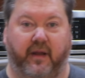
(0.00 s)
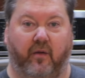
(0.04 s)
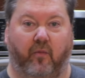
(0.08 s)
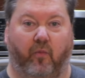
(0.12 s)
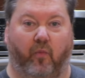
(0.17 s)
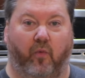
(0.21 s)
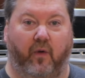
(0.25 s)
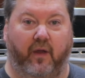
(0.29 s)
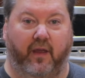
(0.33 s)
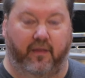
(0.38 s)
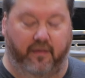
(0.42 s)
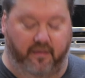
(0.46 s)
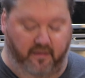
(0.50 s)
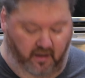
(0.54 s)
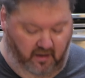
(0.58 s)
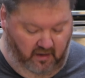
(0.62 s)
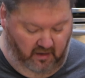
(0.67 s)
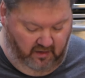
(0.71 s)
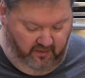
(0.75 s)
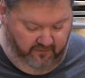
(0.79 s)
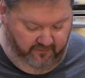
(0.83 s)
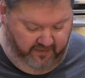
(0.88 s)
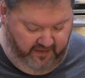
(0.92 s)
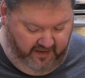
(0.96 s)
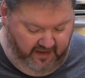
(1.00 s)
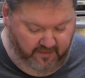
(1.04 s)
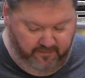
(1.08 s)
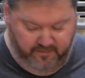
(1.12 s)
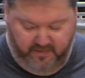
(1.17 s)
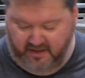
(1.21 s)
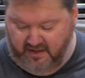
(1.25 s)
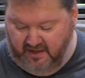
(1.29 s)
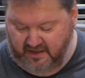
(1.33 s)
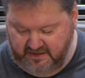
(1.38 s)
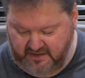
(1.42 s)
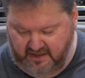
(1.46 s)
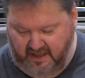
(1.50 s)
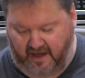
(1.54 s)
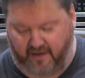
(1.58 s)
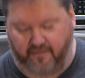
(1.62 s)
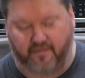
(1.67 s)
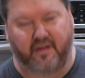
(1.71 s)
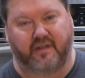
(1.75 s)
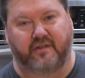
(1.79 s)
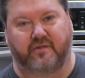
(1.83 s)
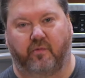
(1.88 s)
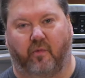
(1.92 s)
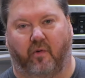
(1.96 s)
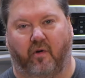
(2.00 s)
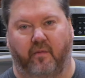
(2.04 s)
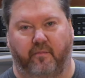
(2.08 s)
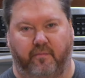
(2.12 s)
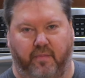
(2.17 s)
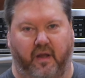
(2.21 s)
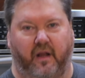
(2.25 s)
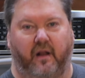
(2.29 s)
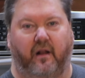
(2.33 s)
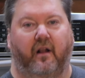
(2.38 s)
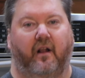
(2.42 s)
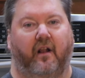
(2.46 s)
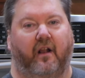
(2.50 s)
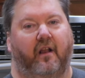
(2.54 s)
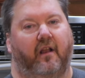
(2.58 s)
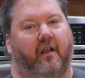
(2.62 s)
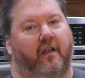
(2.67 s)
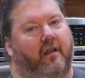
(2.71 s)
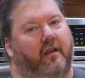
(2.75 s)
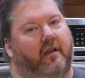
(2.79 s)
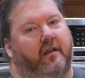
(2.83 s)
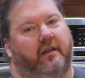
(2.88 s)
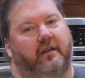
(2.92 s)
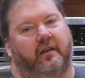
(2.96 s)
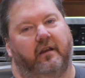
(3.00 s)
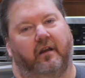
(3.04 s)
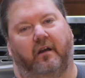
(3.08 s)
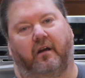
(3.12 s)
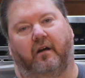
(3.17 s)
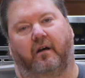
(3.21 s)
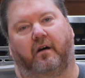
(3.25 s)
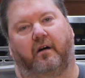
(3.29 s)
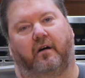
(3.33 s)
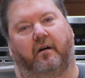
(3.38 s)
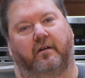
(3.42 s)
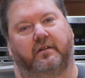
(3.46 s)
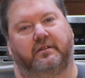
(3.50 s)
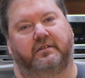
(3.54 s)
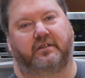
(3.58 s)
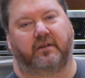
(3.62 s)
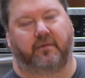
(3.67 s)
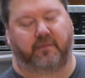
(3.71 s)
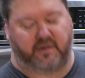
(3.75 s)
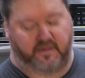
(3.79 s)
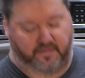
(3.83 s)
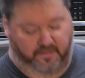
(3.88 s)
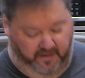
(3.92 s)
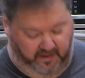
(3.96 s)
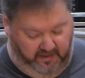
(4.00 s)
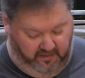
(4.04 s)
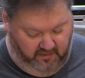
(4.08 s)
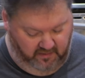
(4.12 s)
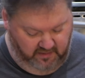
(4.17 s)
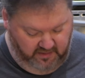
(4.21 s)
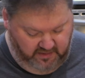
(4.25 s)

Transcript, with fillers: bit with all of that because everything's warm, but oh, it's so much better.